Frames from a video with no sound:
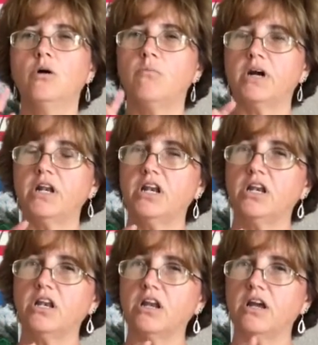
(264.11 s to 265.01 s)
but
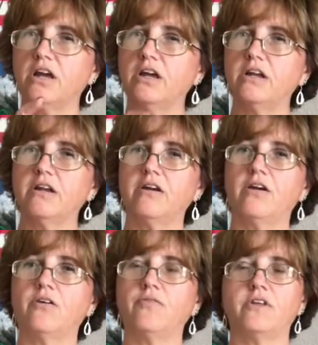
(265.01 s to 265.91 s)
none
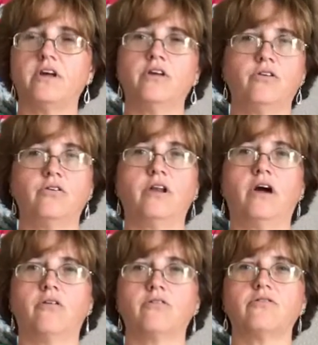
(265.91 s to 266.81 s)
of the
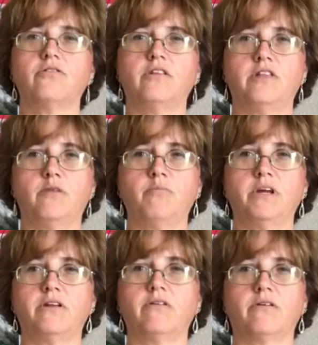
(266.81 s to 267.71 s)
underdogs that they
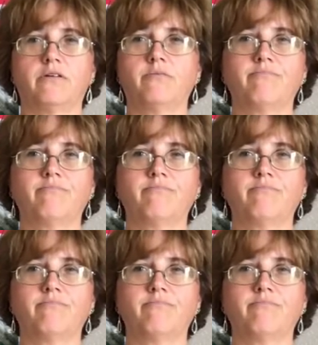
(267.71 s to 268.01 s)
picked on.